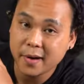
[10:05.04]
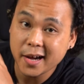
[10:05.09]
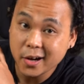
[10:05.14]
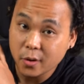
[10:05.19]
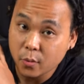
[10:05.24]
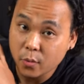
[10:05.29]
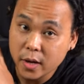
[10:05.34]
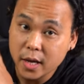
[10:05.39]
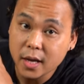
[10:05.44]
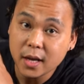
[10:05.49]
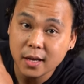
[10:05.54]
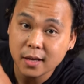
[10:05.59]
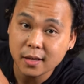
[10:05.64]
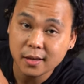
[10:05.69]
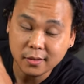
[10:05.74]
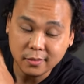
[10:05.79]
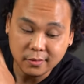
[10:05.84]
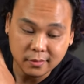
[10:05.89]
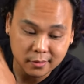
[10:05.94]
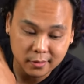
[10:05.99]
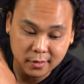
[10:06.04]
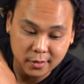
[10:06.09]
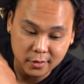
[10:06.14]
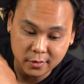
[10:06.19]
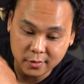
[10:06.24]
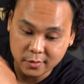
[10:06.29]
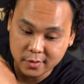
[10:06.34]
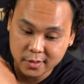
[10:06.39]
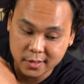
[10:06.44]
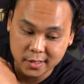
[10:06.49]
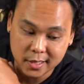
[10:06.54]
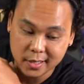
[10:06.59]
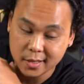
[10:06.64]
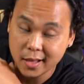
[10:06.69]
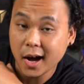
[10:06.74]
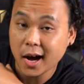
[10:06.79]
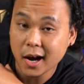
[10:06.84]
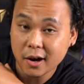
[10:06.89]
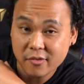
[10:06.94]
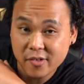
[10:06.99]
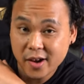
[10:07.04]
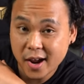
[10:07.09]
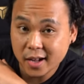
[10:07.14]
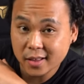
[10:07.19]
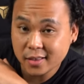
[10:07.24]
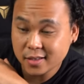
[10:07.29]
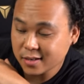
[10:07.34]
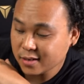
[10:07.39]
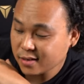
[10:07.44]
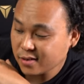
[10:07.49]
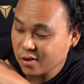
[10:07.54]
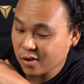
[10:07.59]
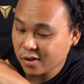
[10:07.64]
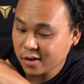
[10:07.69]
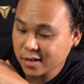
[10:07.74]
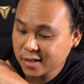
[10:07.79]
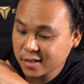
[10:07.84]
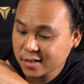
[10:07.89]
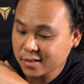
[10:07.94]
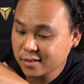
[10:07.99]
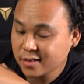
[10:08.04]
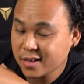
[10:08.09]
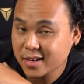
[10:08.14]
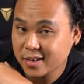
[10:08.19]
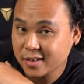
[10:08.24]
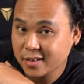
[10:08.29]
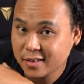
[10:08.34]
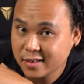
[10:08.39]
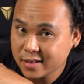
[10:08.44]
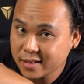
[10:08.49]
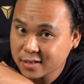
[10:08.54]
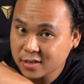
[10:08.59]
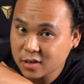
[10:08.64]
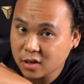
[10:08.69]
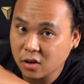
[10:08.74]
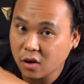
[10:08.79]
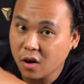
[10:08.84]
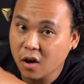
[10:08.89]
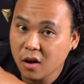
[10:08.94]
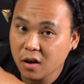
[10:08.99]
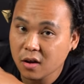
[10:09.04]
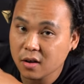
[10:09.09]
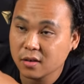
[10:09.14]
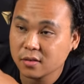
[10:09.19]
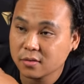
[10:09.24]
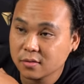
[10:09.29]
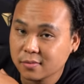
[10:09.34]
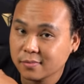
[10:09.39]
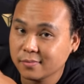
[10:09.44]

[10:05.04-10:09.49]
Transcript: By the way, you see the arc reactor, gauntlet, and this clock.